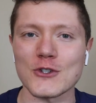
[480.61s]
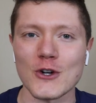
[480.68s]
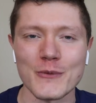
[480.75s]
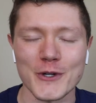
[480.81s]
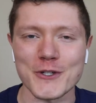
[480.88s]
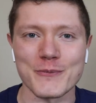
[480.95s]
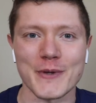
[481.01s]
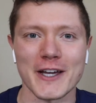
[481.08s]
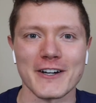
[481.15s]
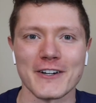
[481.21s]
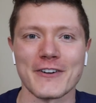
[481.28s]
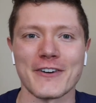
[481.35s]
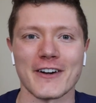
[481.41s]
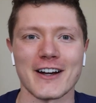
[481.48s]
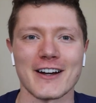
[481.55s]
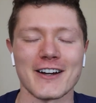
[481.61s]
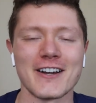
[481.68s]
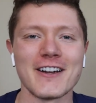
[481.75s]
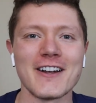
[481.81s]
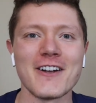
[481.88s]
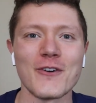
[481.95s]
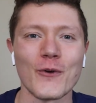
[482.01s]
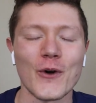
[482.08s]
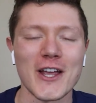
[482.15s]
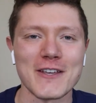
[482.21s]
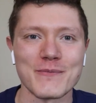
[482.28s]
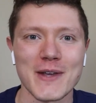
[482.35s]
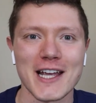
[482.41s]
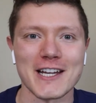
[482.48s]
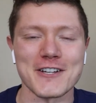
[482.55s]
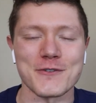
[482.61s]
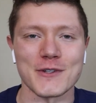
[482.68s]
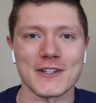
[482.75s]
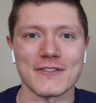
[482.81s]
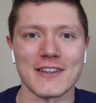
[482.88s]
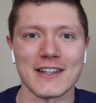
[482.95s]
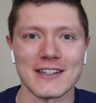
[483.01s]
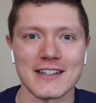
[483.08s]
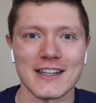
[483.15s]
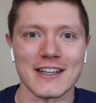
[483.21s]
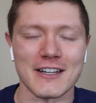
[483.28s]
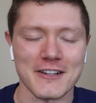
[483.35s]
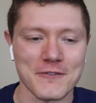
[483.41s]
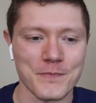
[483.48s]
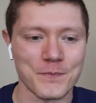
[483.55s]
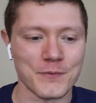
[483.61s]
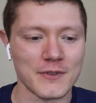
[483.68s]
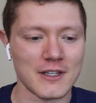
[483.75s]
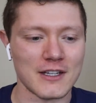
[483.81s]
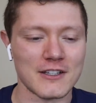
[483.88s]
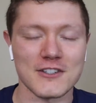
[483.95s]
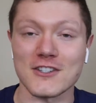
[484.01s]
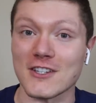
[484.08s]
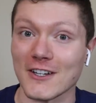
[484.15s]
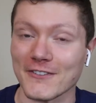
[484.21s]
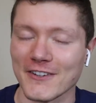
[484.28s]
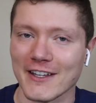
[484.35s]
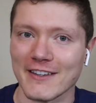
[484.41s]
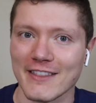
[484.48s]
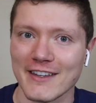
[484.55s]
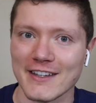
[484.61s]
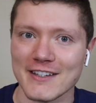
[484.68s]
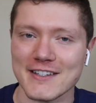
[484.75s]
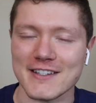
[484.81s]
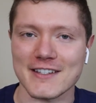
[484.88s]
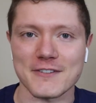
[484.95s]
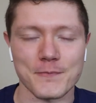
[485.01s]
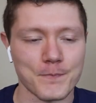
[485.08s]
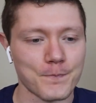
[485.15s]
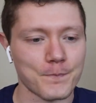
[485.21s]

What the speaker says: so much better for our weight management if they did stuff like this.